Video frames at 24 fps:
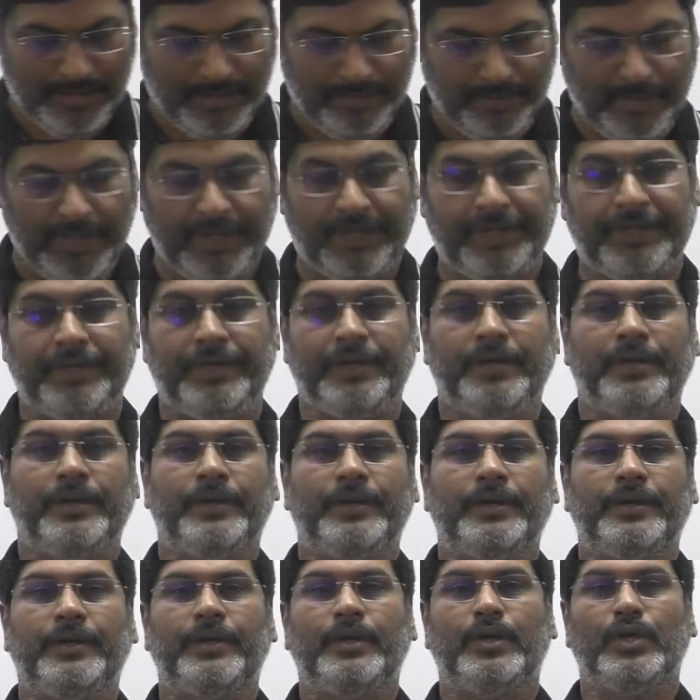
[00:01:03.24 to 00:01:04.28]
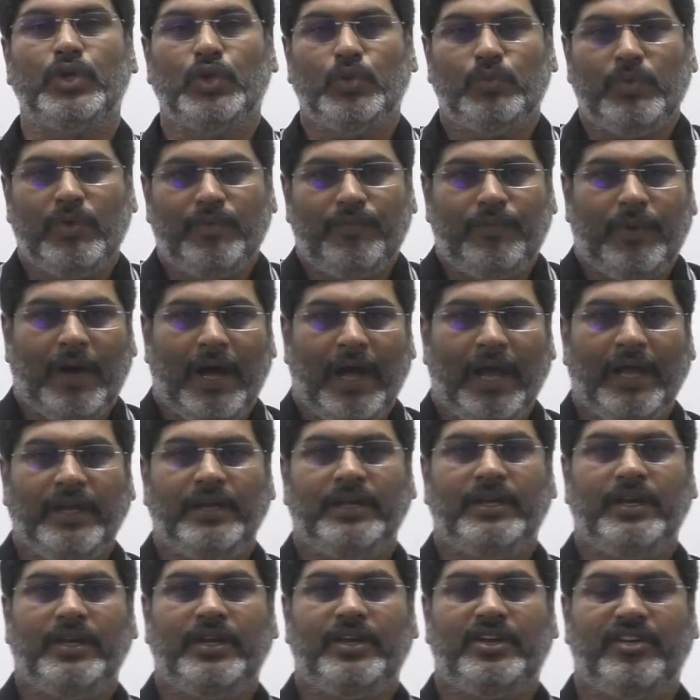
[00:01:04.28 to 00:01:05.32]
But you may
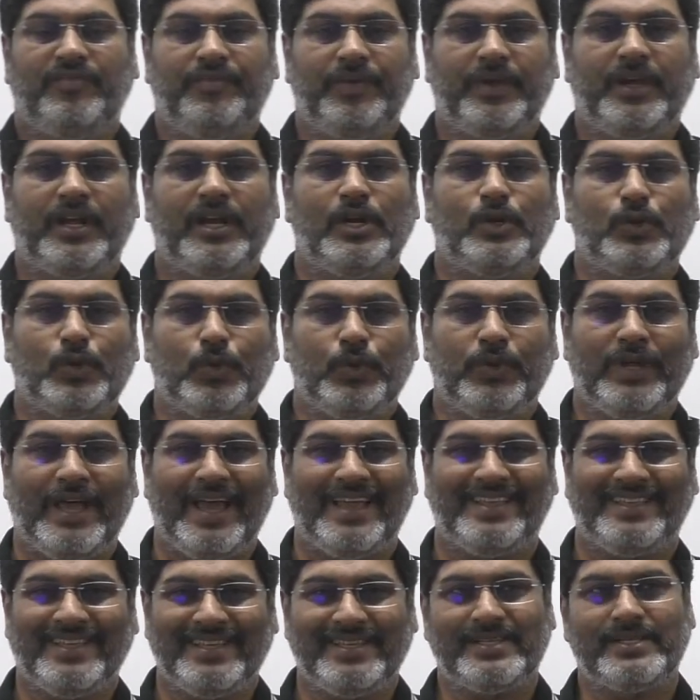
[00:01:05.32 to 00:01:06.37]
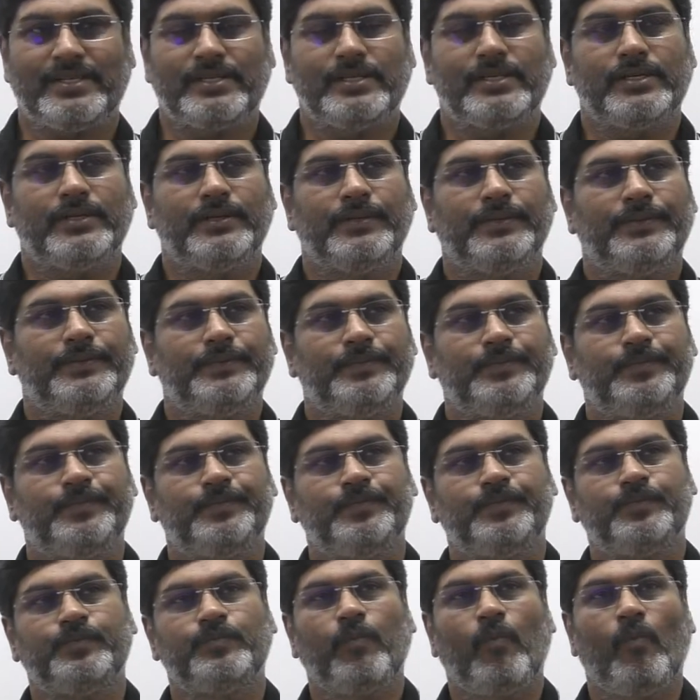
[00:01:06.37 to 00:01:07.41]
find it difficult to digest.
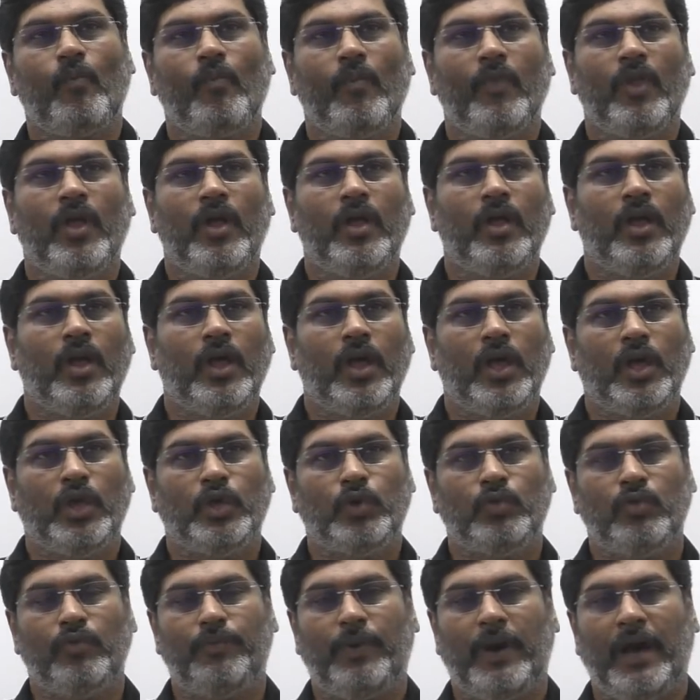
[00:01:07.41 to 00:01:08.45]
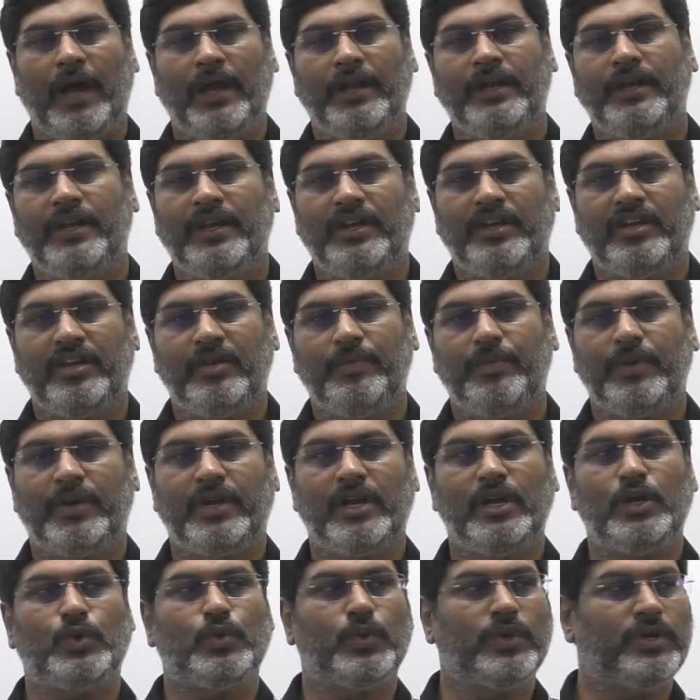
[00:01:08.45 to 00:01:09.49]
You may find it
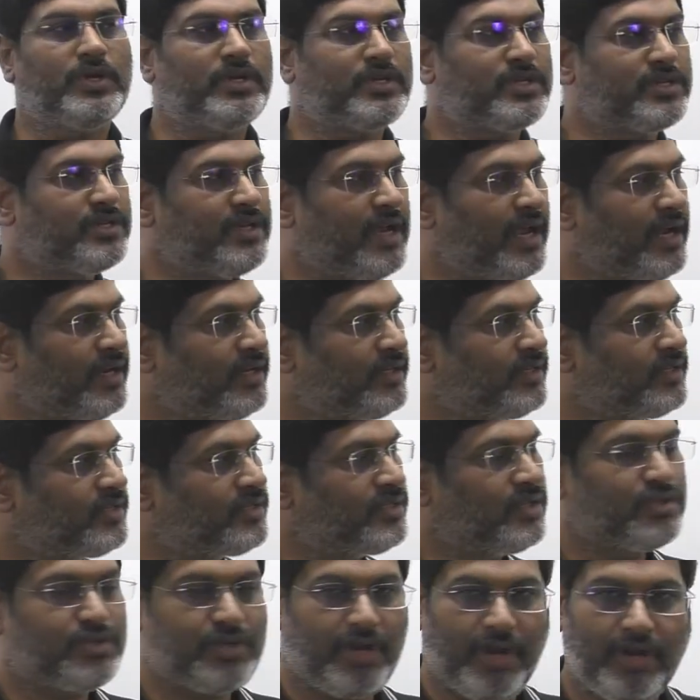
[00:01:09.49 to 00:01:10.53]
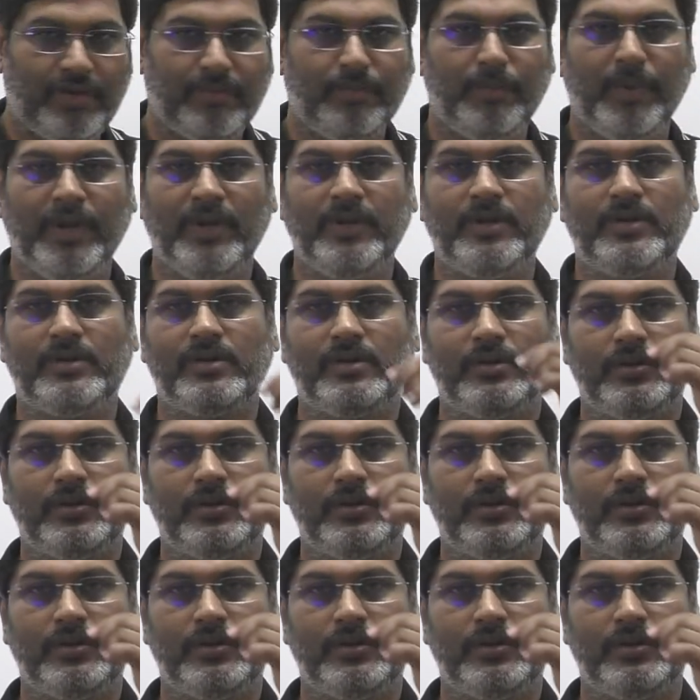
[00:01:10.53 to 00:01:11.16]
difficult to understand this statement.